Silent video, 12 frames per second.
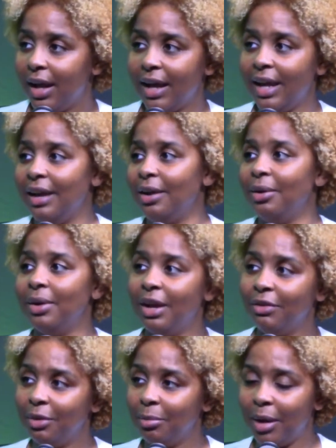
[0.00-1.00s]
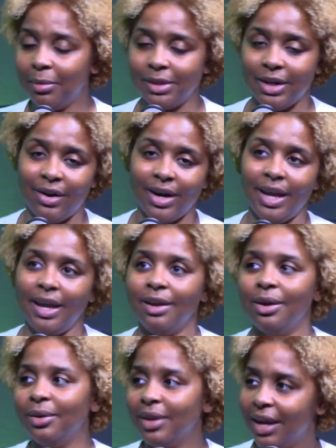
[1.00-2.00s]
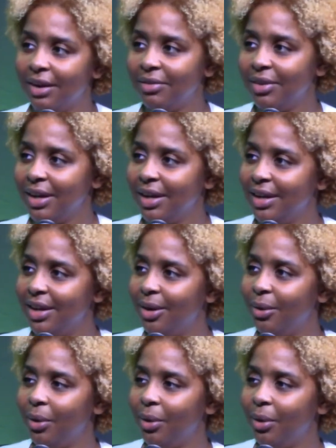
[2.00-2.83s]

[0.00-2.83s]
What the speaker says: I can't go to every baby shower. I can't go to every,